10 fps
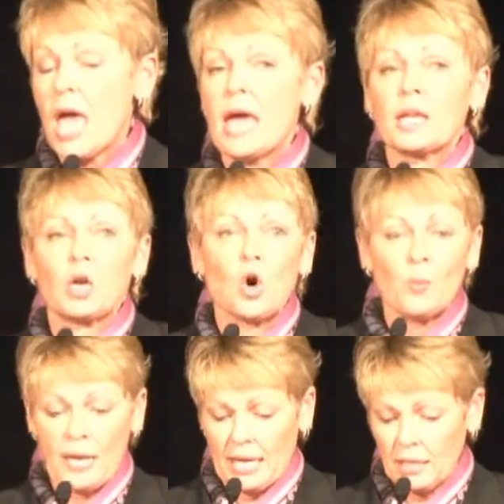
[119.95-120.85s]
and
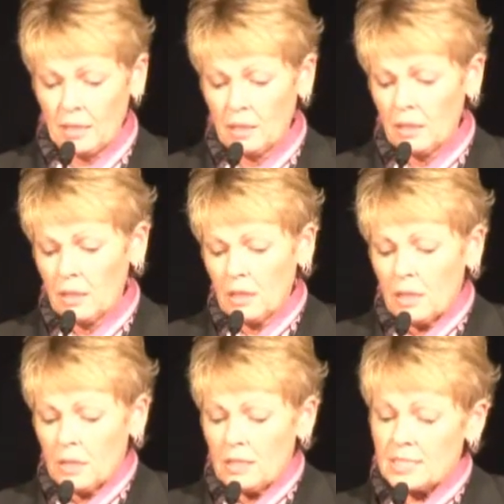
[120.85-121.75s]
CoBank.
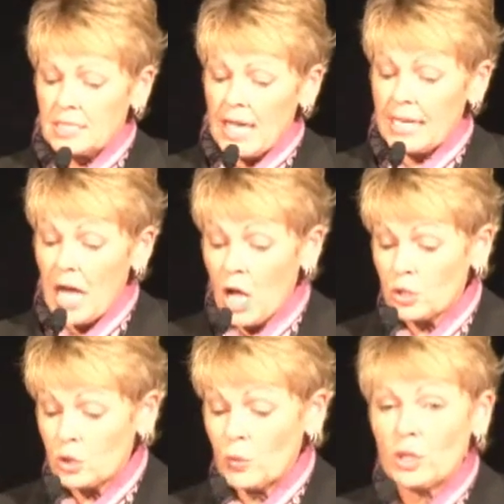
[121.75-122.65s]
This line also